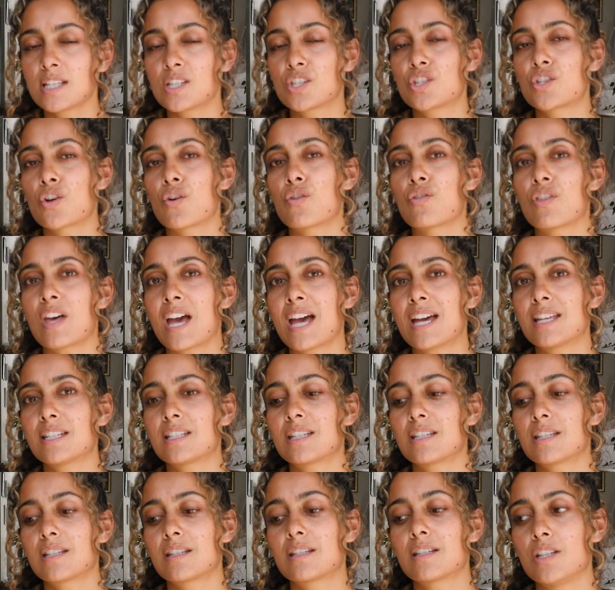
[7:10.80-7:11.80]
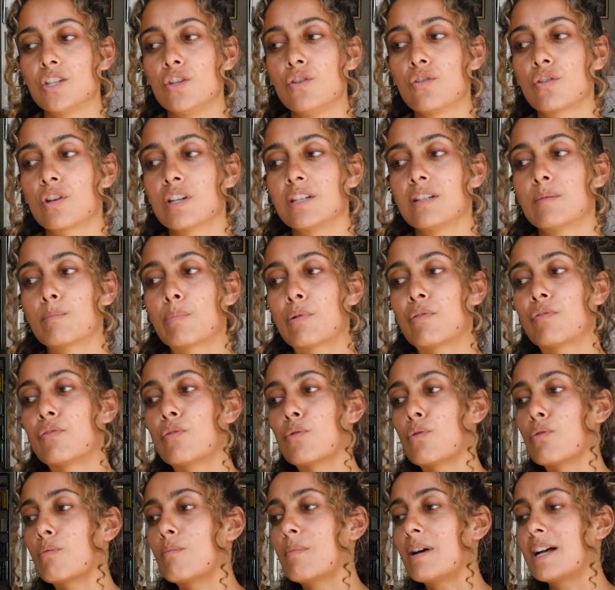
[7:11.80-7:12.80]
so that you can
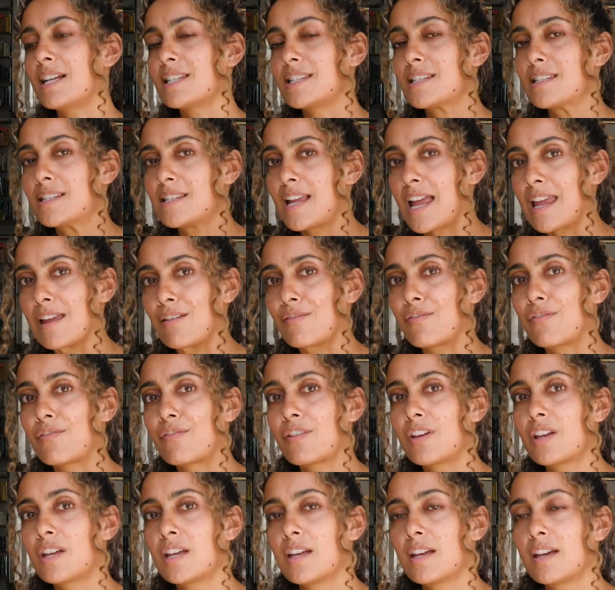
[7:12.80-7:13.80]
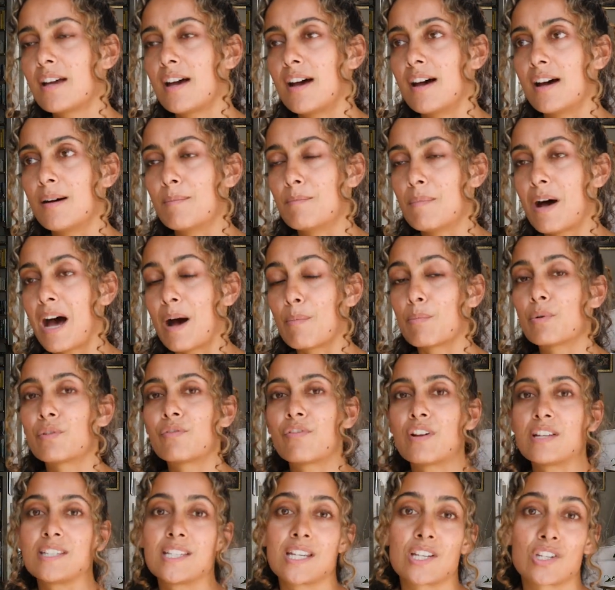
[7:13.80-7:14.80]
perform a safe upward
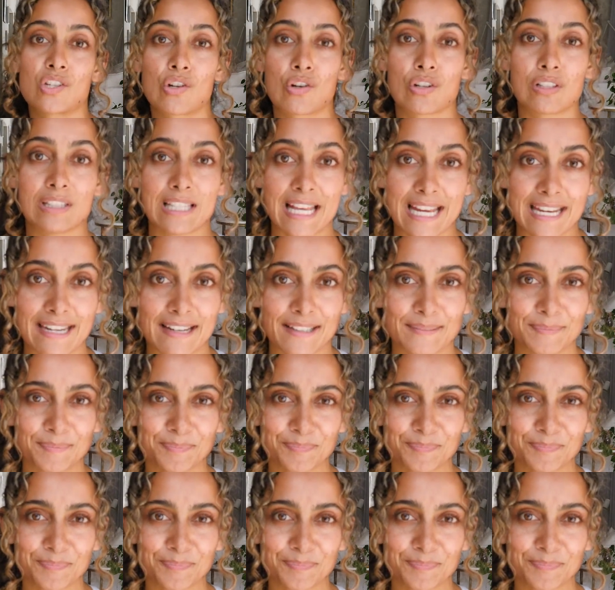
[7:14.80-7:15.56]
facing dog later.